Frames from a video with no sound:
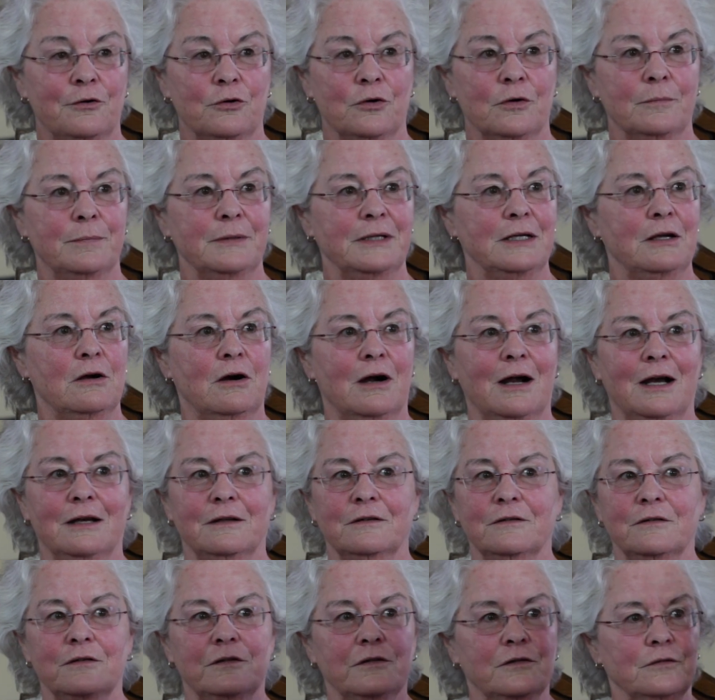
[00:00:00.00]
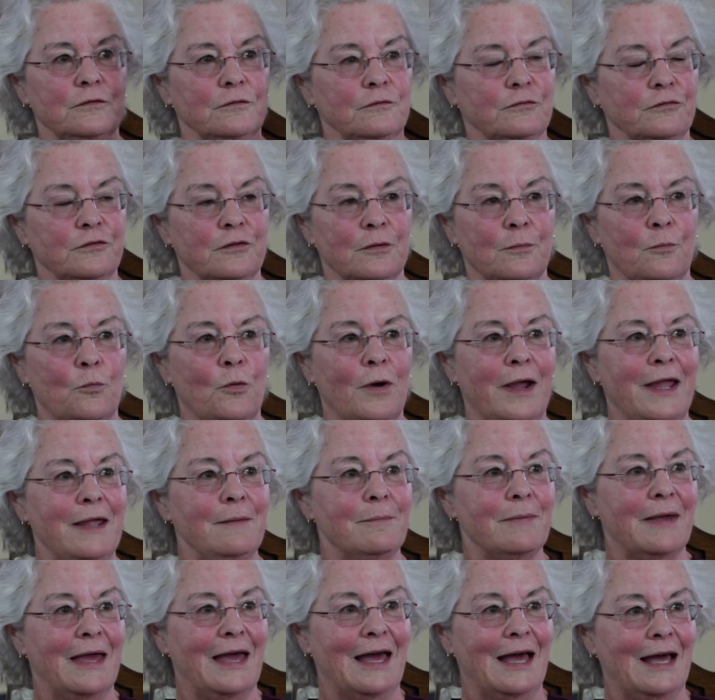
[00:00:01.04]
urban gardens from way
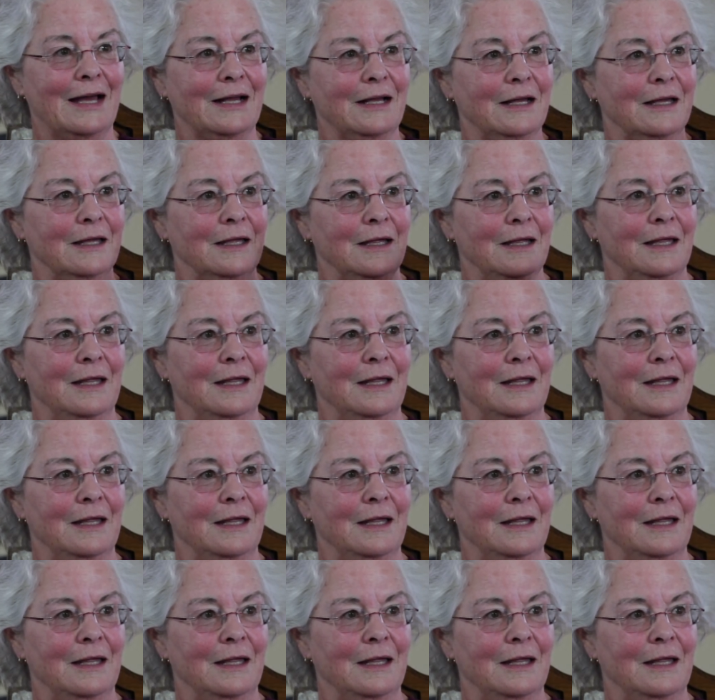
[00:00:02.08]
back.